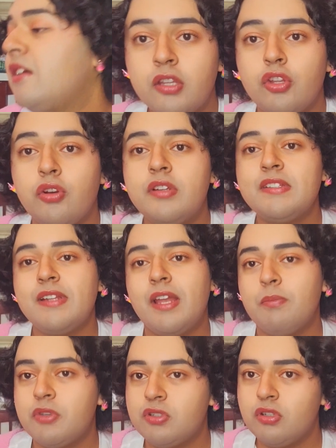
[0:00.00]
There is an
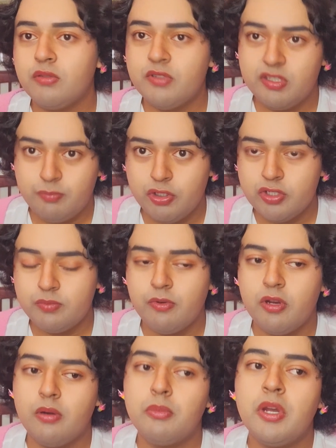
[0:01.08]
episode of
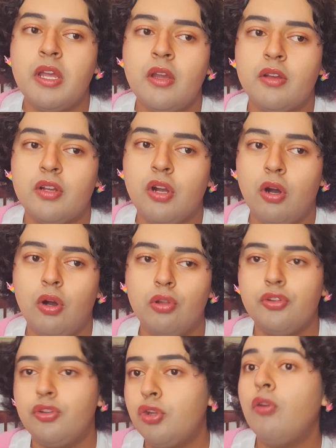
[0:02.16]
SpongeBob
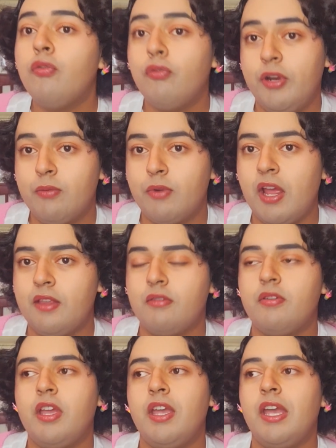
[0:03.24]
called No Free Rides,
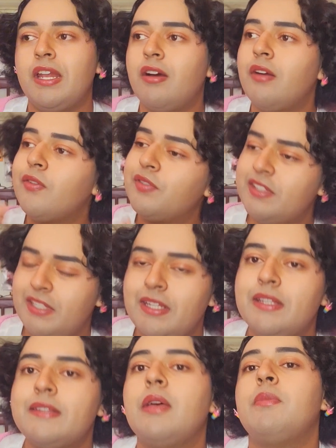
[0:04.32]
okay? And now if you've seen
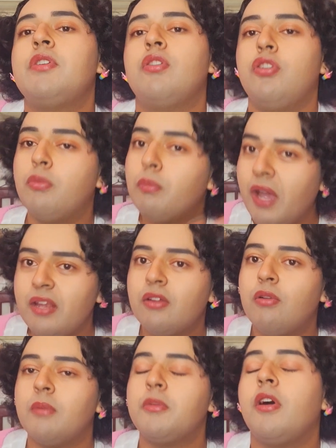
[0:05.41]
this episode, you might know
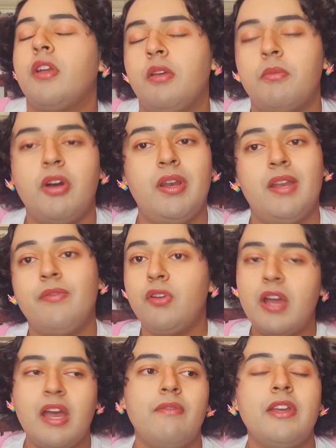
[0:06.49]
what I'm talking about, and if you
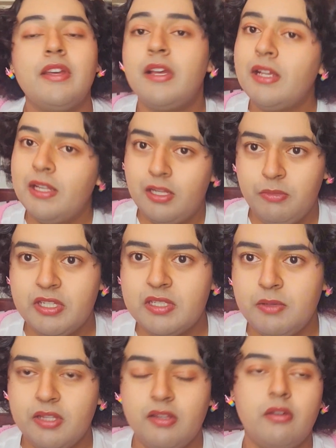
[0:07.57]
haven't, let me
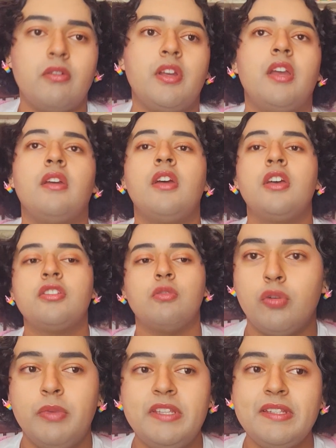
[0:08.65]
explain to you, okay? So
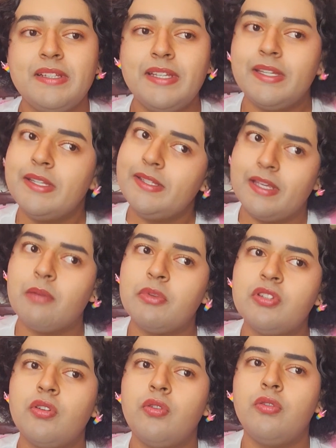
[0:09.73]
basically in this
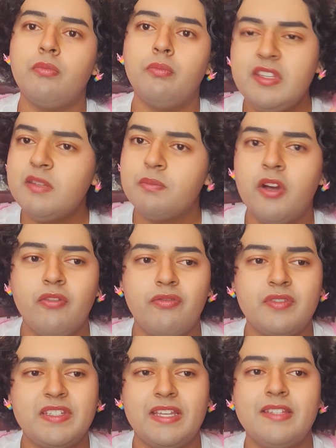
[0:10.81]
episode, Mrs. Puff
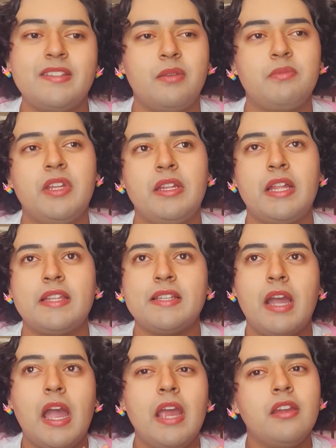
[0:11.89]
says something that's
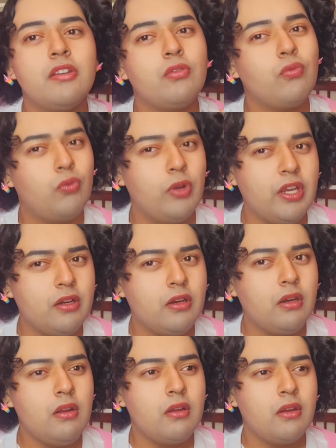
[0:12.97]
kind of
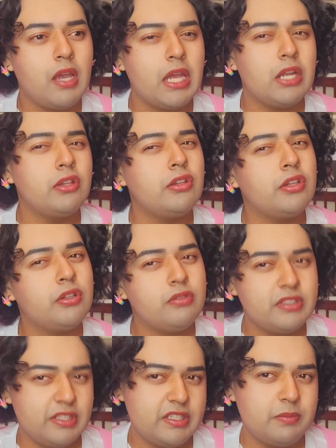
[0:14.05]
weird and a little
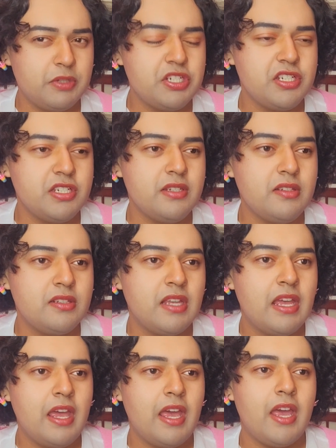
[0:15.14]
suspicious,
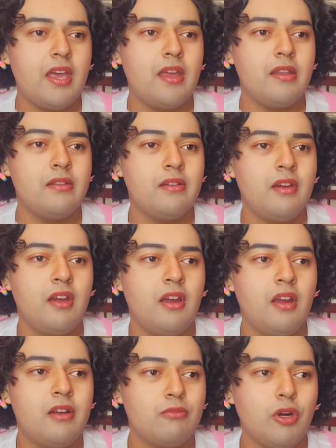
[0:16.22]
and
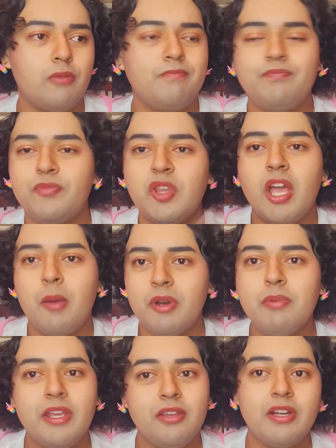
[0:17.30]
well, I'm gonna
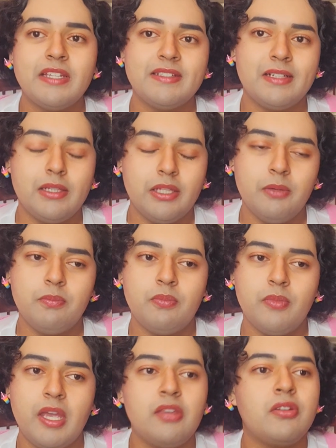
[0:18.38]
play you guys the clip
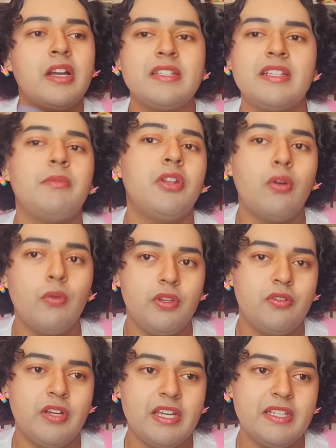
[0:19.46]
and you guys let me know what
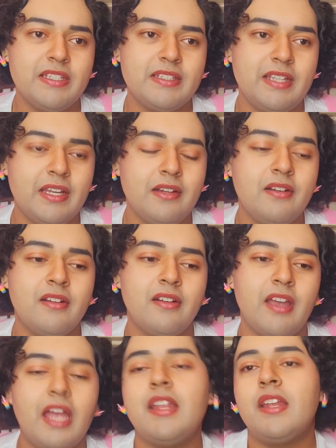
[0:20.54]
you guys think,
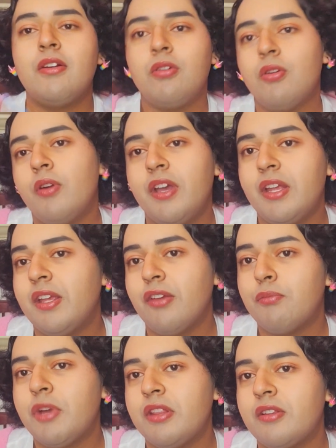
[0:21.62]
and then I'll go ahead and give
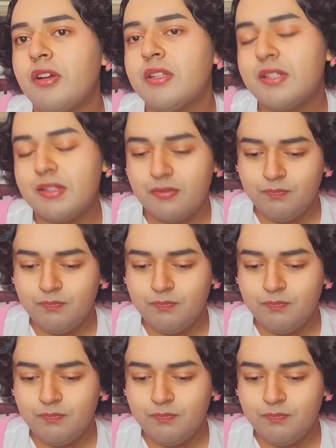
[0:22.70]
my thoughts.